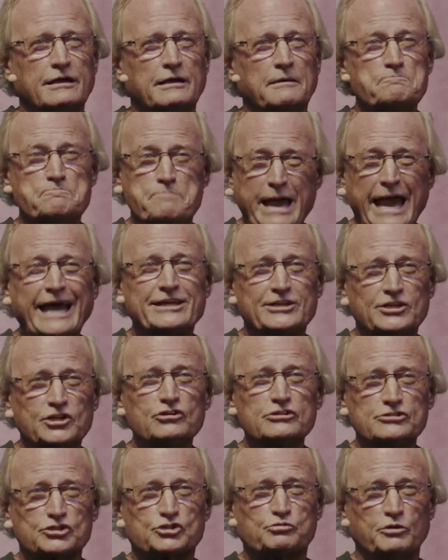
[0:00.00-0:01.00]
Bad
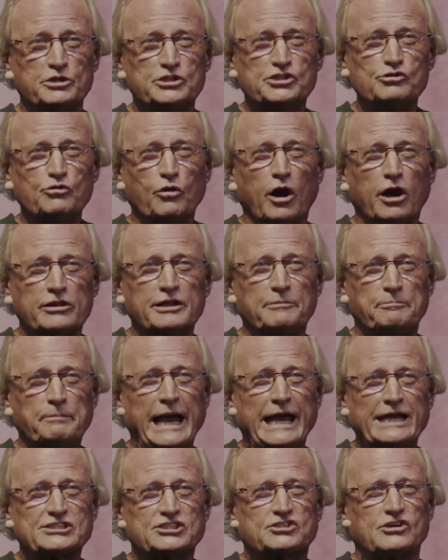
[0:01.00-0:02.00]
news when you are the
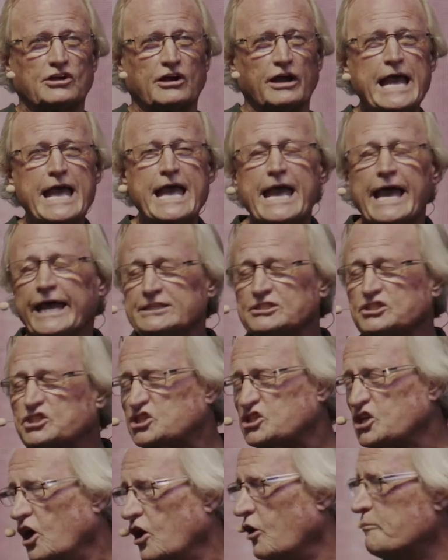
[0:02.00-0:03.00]
pastor. And
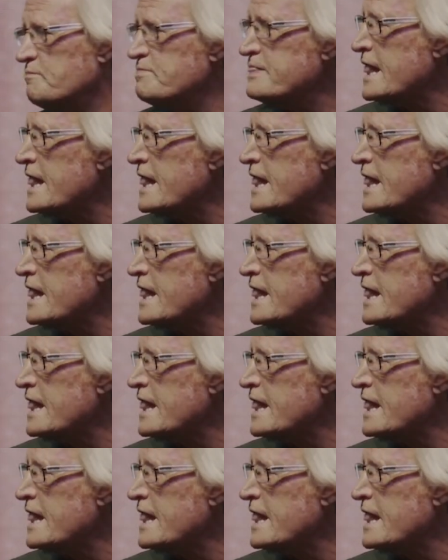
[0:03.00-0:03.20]
so